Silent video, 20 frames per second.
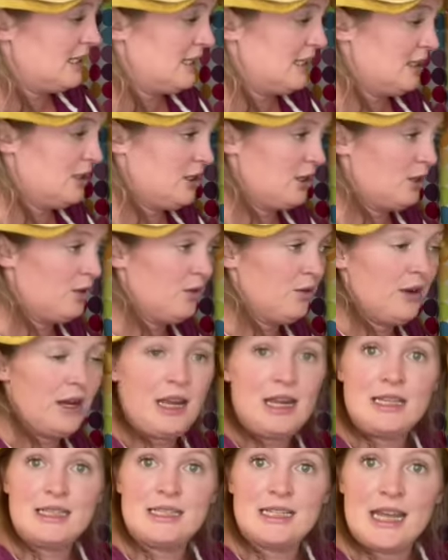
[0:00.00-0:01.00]
it's a
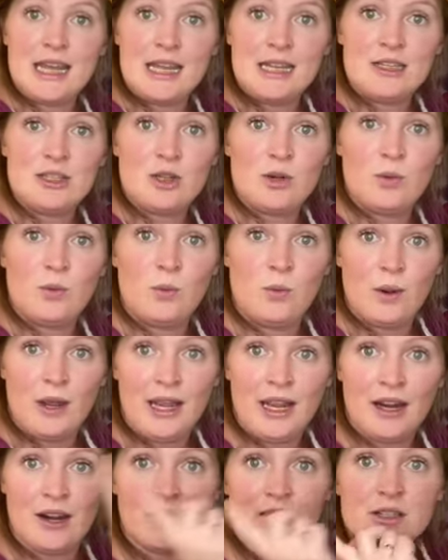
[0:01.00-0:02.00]
great day to
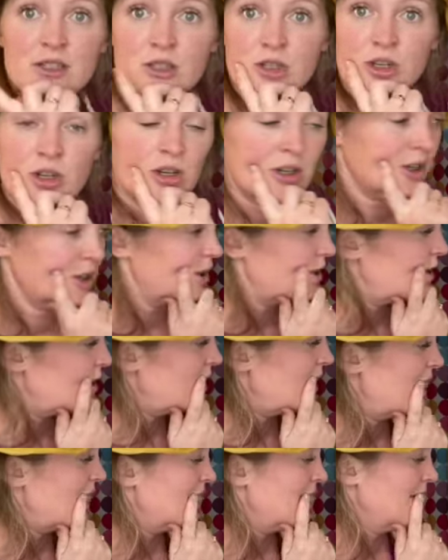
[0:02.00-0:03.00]
wear. So you're gonna
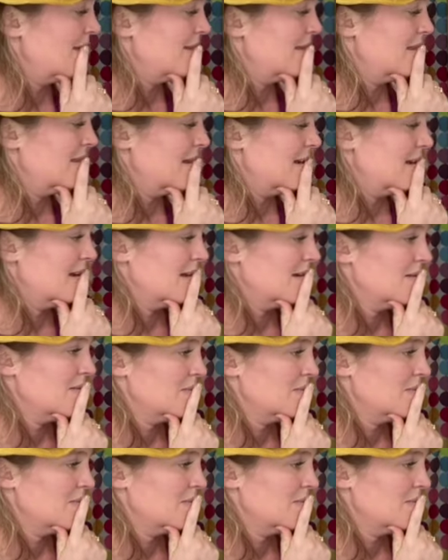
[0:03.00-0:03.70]
look at it and think,